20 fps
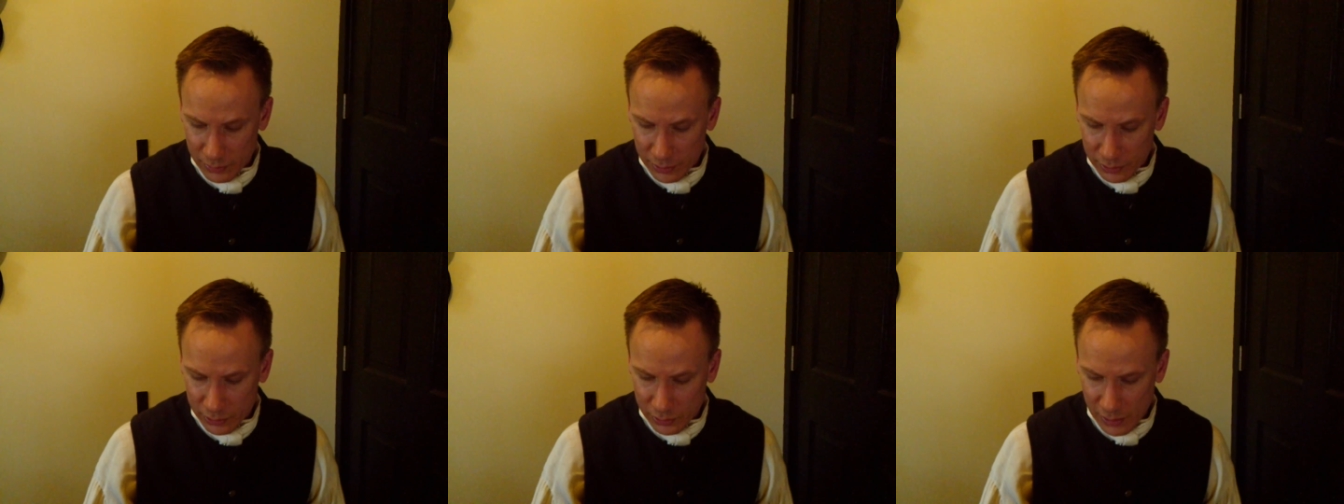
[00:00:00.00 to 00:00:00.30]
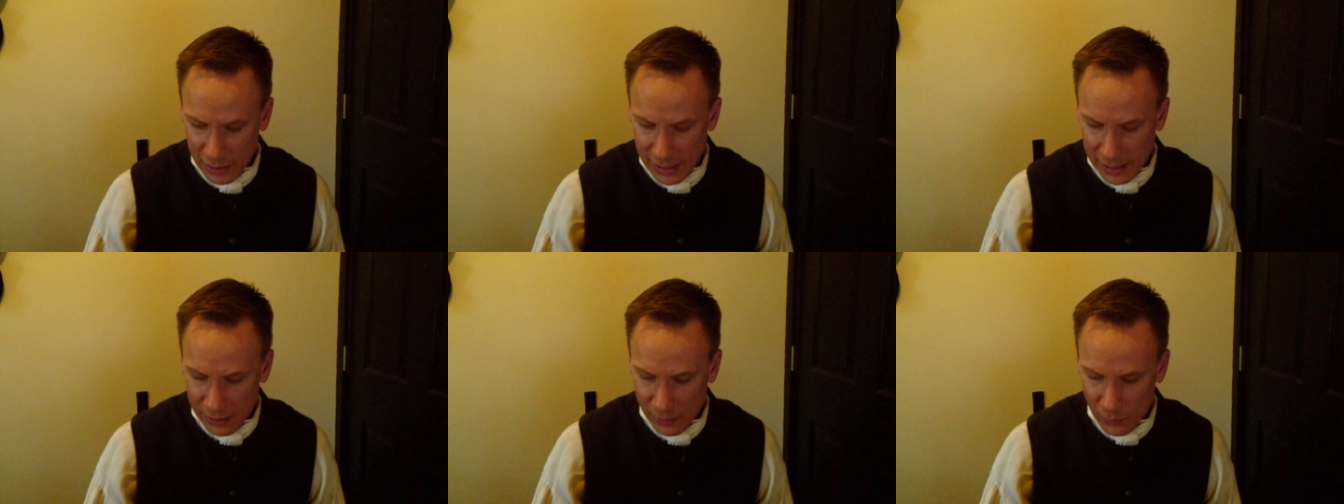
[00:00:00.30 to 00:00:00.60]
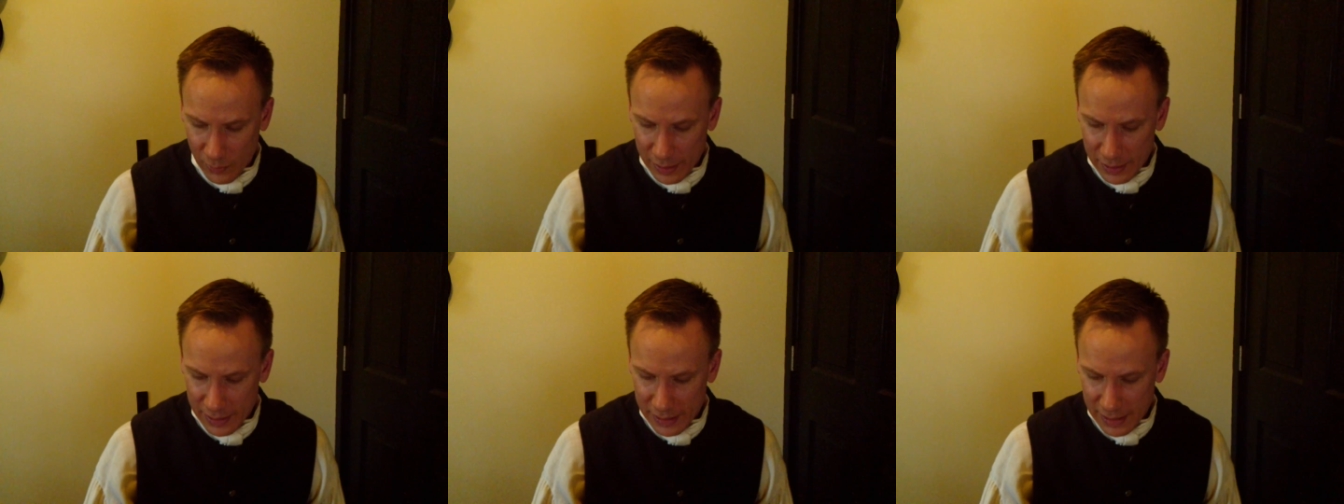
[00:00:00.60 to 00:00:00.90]
The track
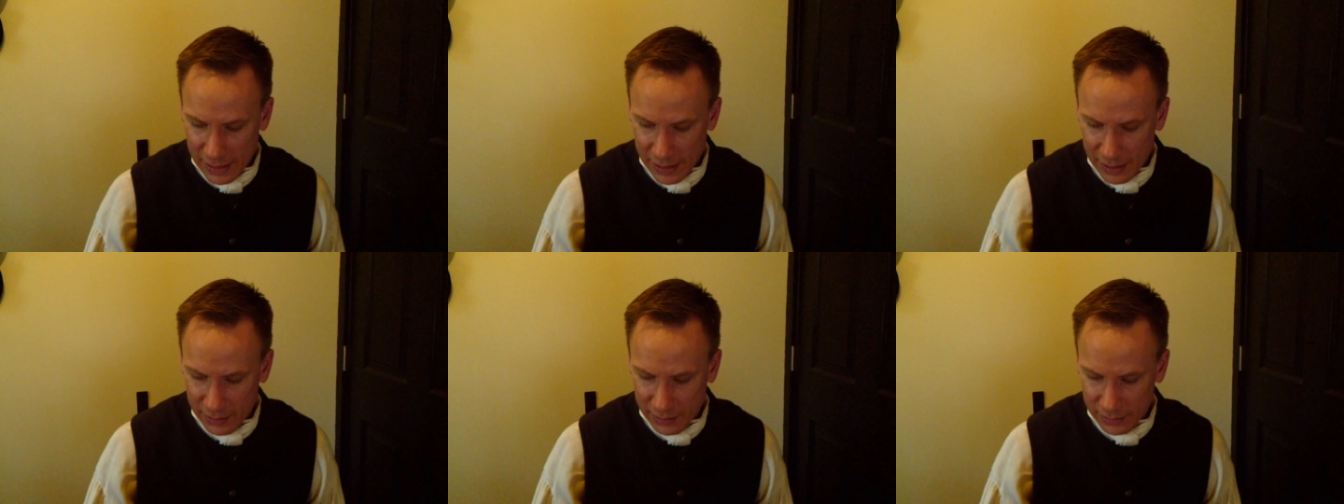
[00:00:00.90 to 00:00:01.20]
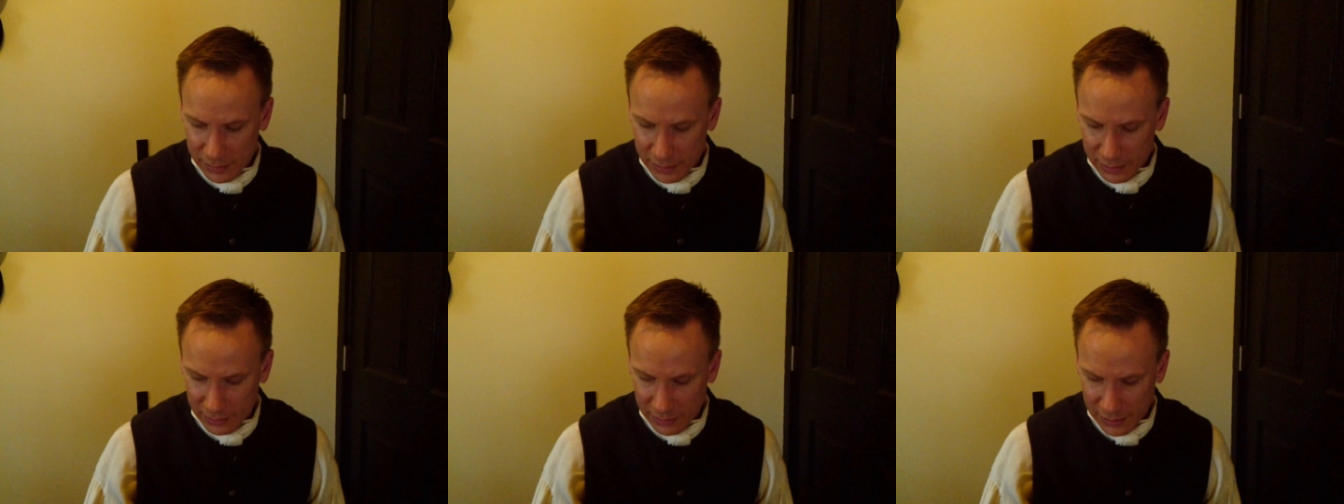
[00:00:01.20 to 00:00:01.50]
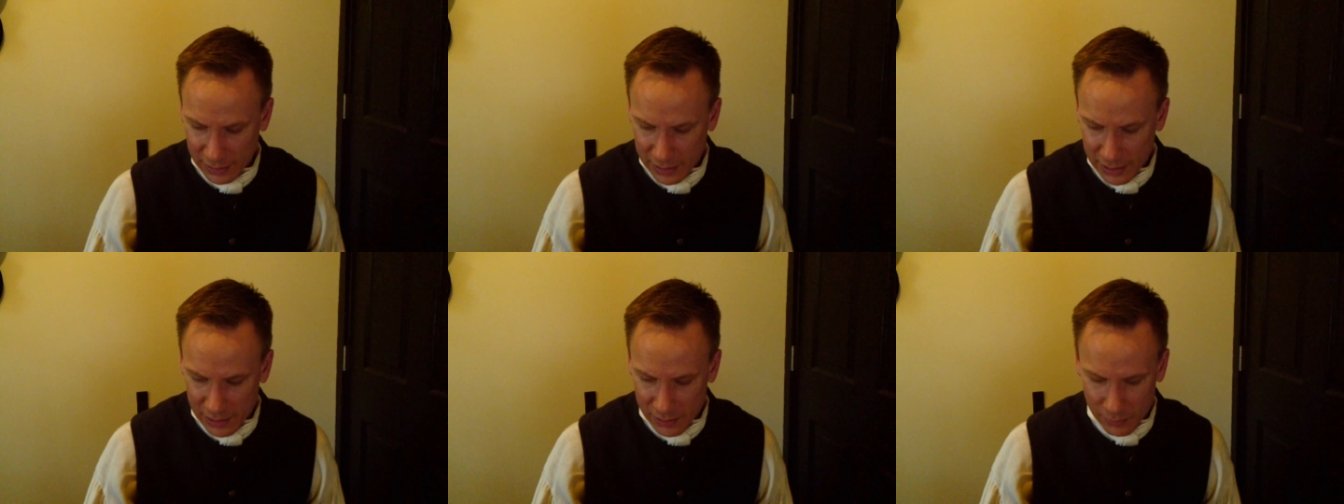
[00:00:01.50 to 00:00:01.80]
went down the
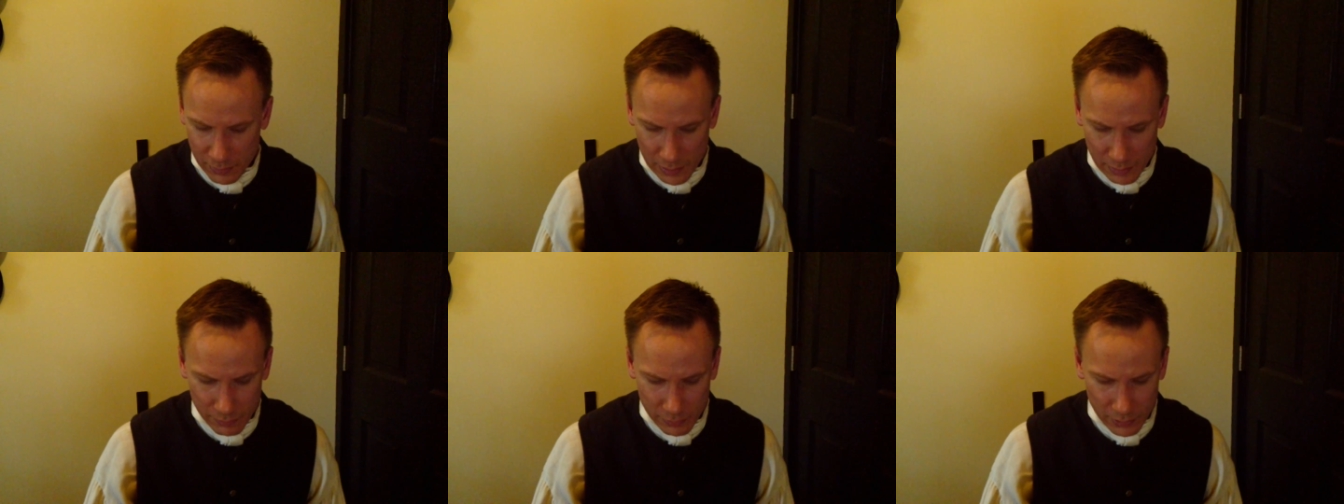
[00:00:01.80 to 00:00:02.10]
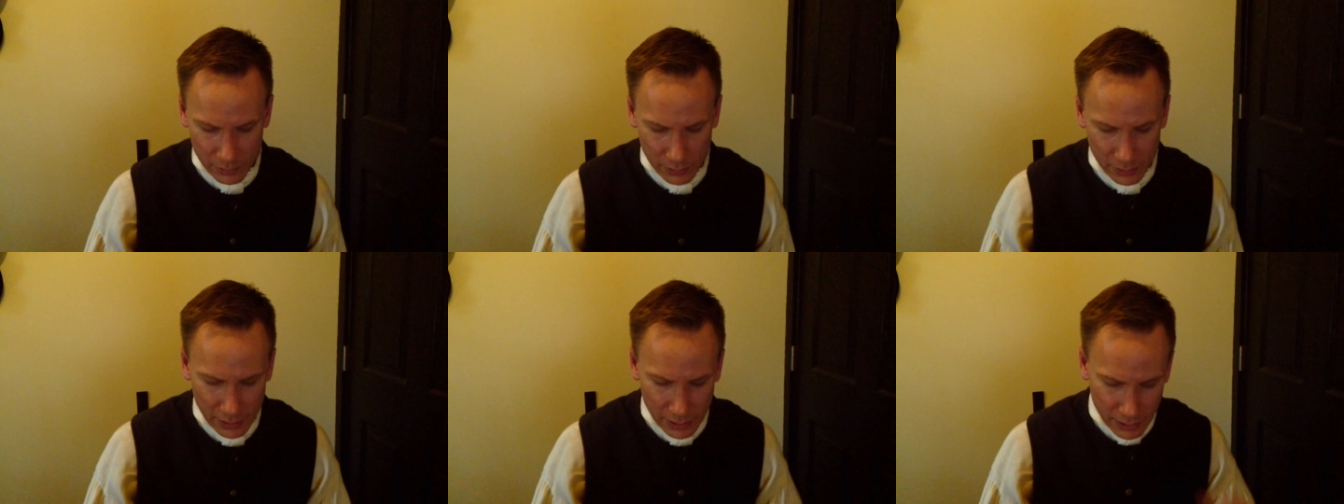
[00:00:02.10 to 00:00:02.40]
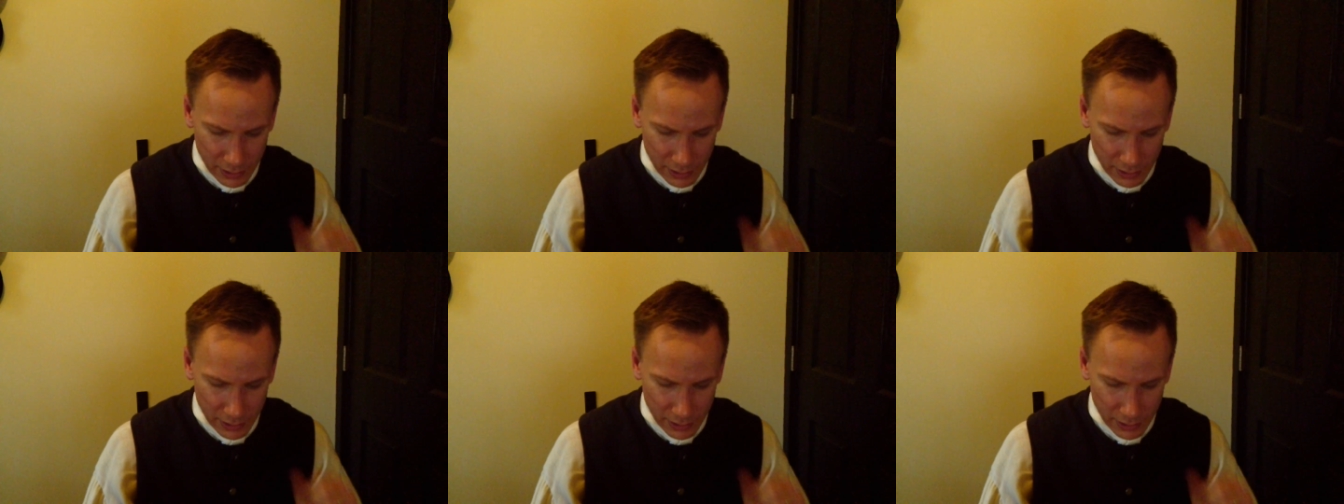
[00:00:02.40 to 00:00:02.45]
Licking River